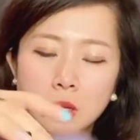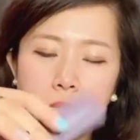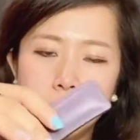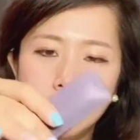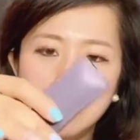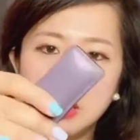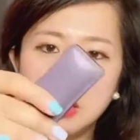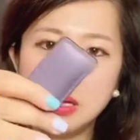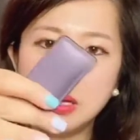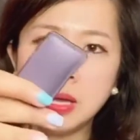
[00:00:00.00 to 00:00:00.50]

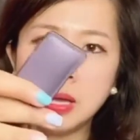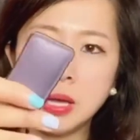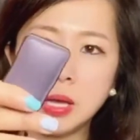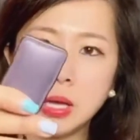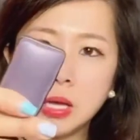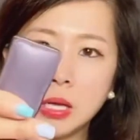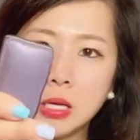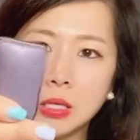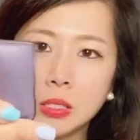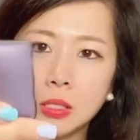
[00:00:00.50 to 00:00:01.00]
It
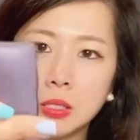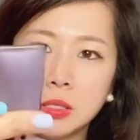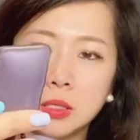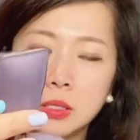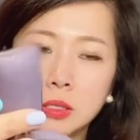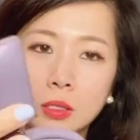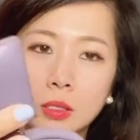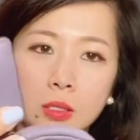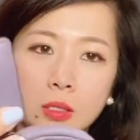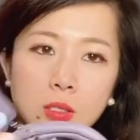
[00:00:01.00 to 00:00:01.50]
has
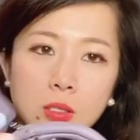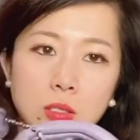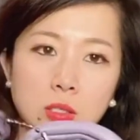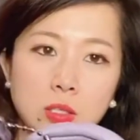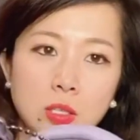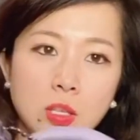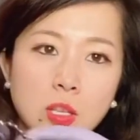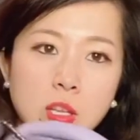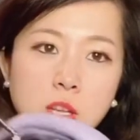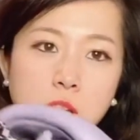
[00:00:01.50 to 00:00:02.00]
this,
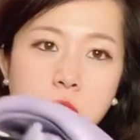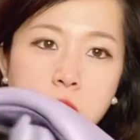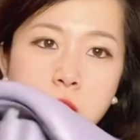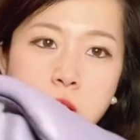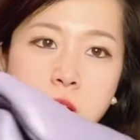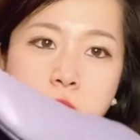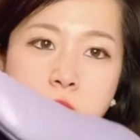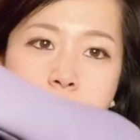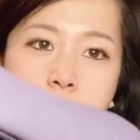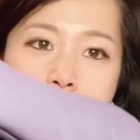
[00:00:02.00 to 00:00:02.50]

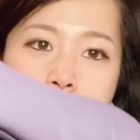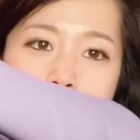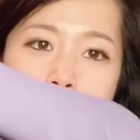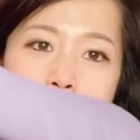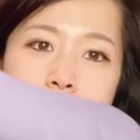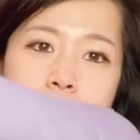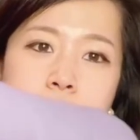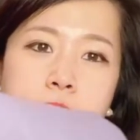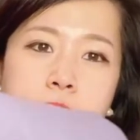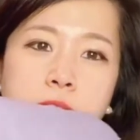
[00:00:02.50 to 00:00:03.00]
uh,
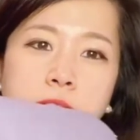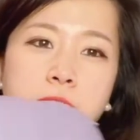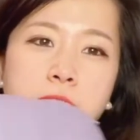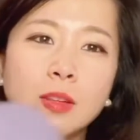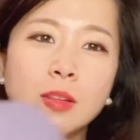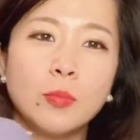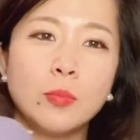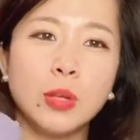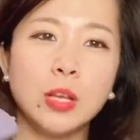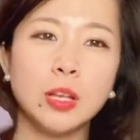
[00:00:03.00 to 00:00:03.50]
because it's
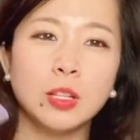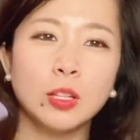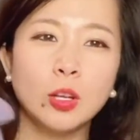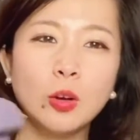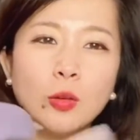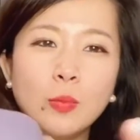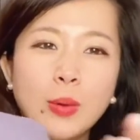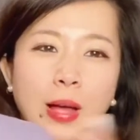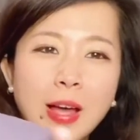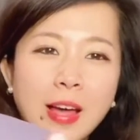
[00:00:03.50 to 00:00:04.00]
the pillow
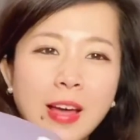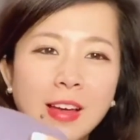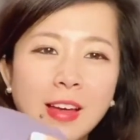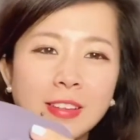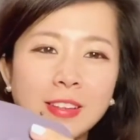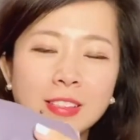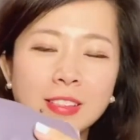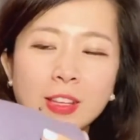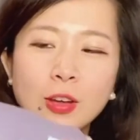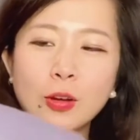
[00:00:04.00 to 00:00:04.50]
bag,
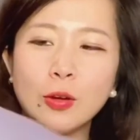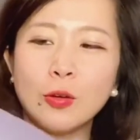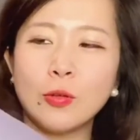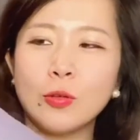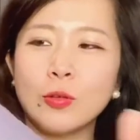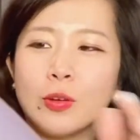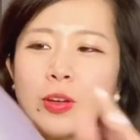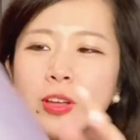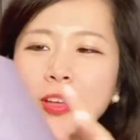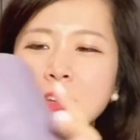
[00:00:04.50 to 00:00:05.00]
so
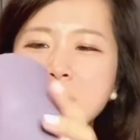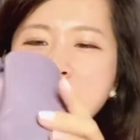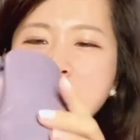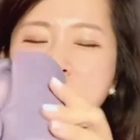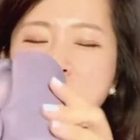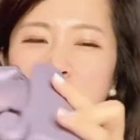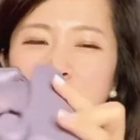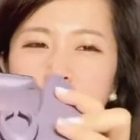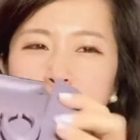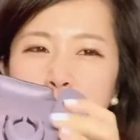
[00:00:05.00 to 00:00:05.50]

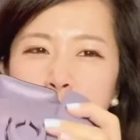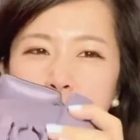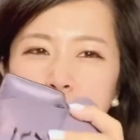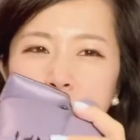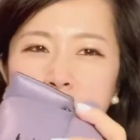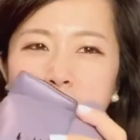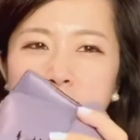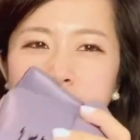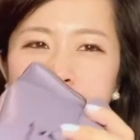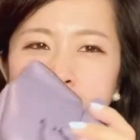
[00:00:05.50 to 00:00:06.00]
it's
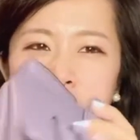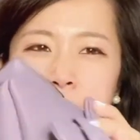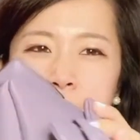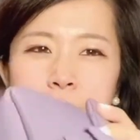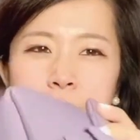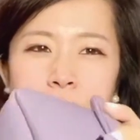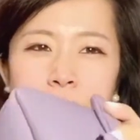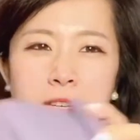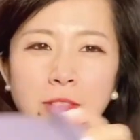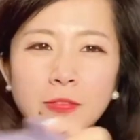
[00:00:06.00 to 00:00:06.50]
pretty
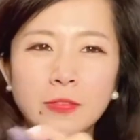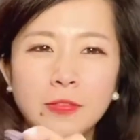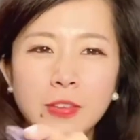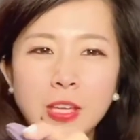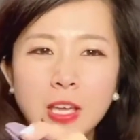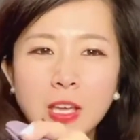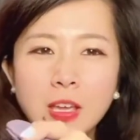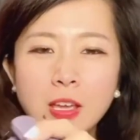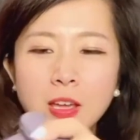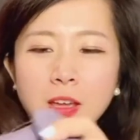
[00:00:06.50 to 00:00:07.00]

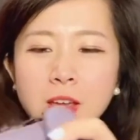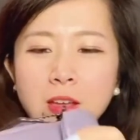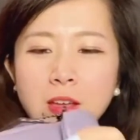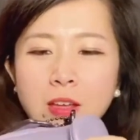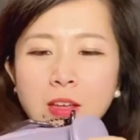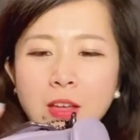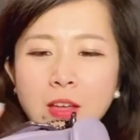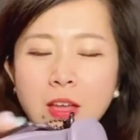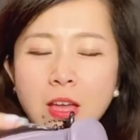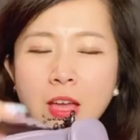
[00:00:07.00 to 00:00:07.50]
fluffy.
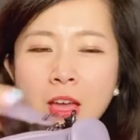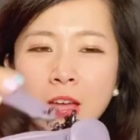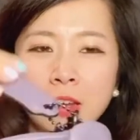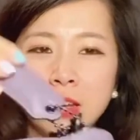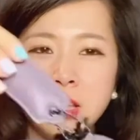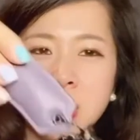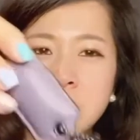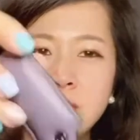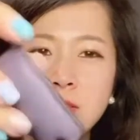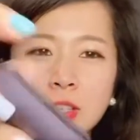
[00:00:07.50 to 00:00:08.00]
And
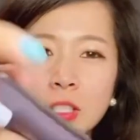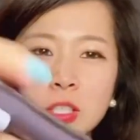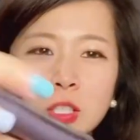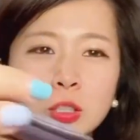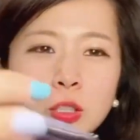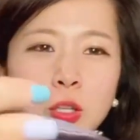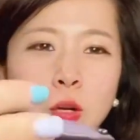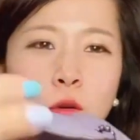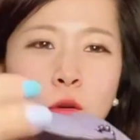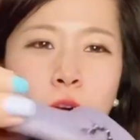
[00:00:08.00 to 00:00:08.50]
even the
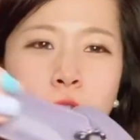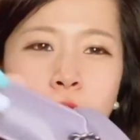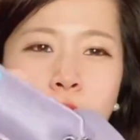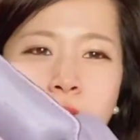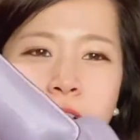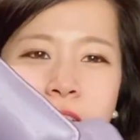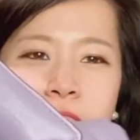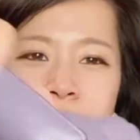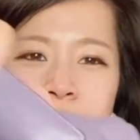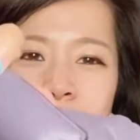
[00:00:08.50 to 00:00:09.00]
logo,
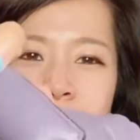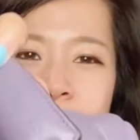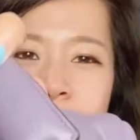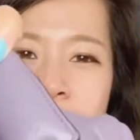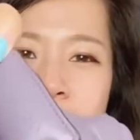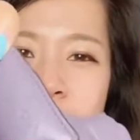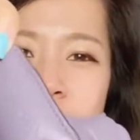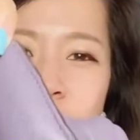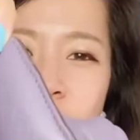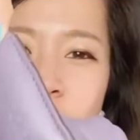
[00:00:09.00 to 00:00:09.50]
I
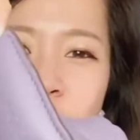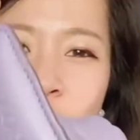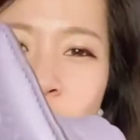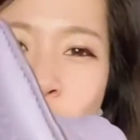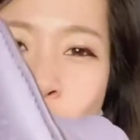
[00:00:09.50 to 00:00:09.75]
like it so